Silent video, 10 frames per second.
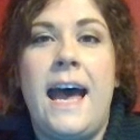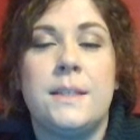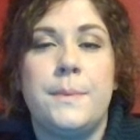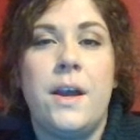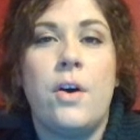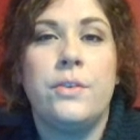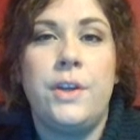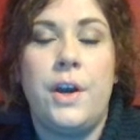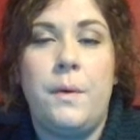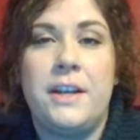As we all
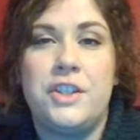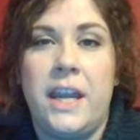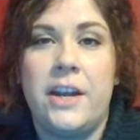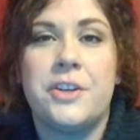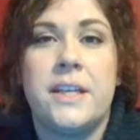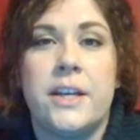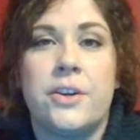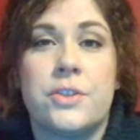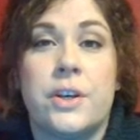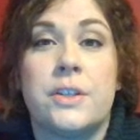know, educator
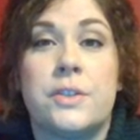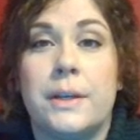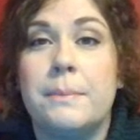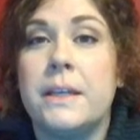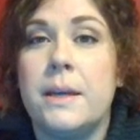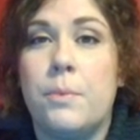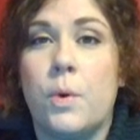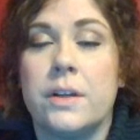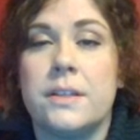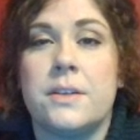standards are extremely
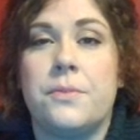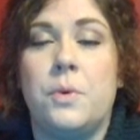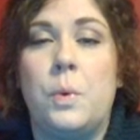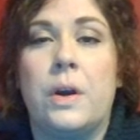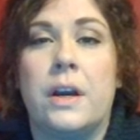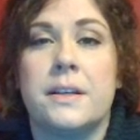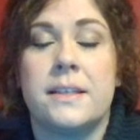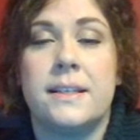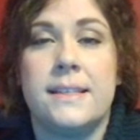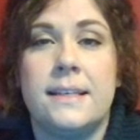important for
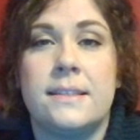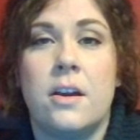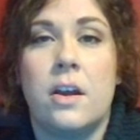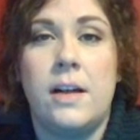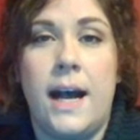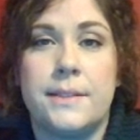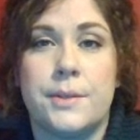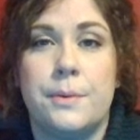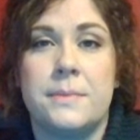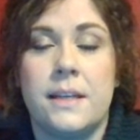success in our
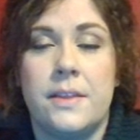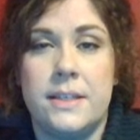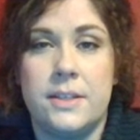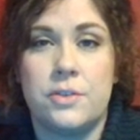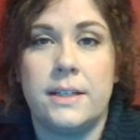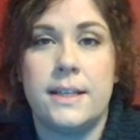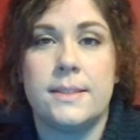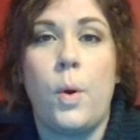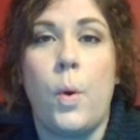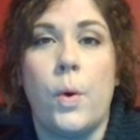classrooms and in the district
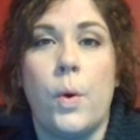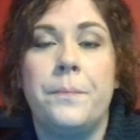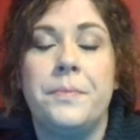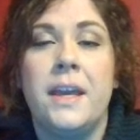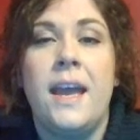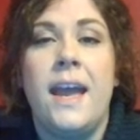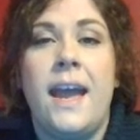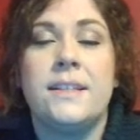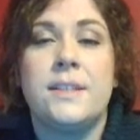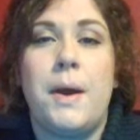as a whole.
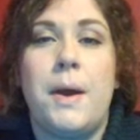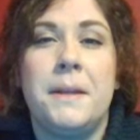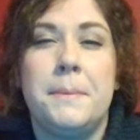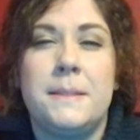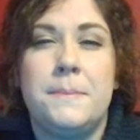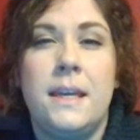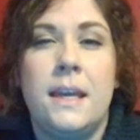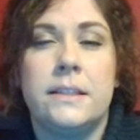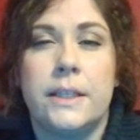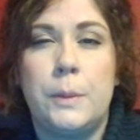And so I'm going to be
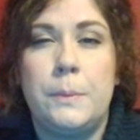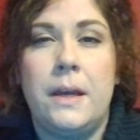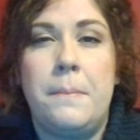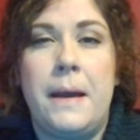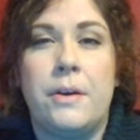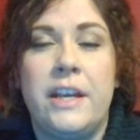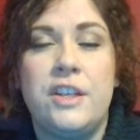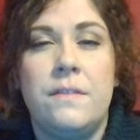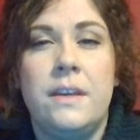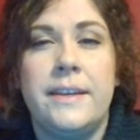speaking a little bit about
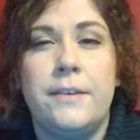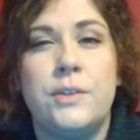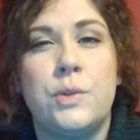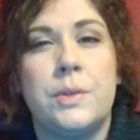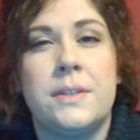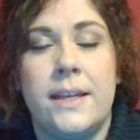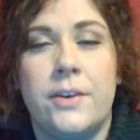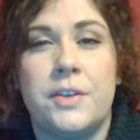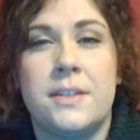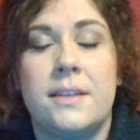each of the individual
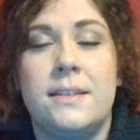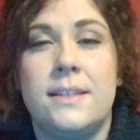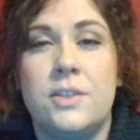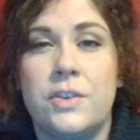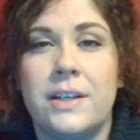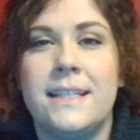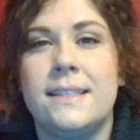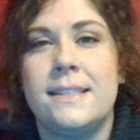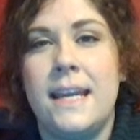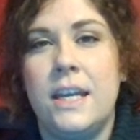standards that the district
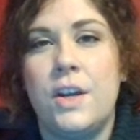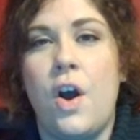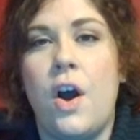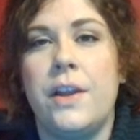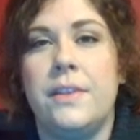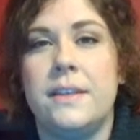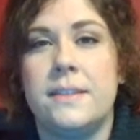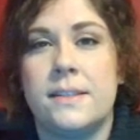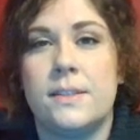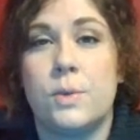has taken on
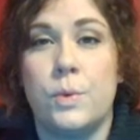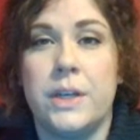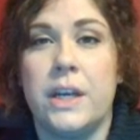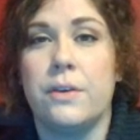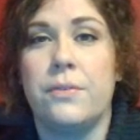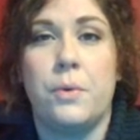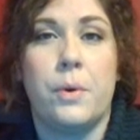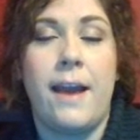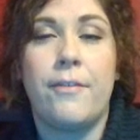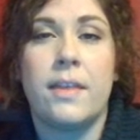this school year
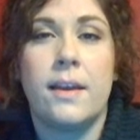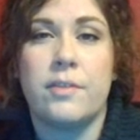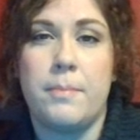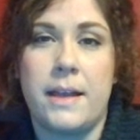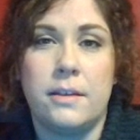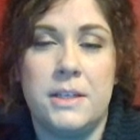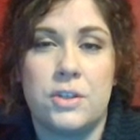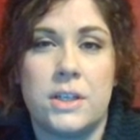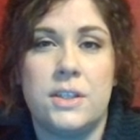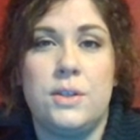for everything from
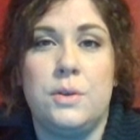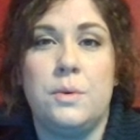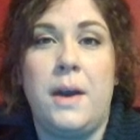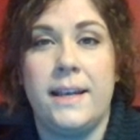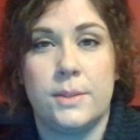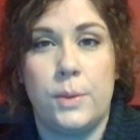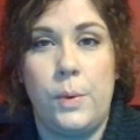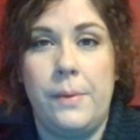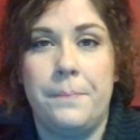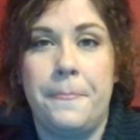elementary to high
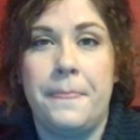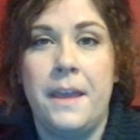school.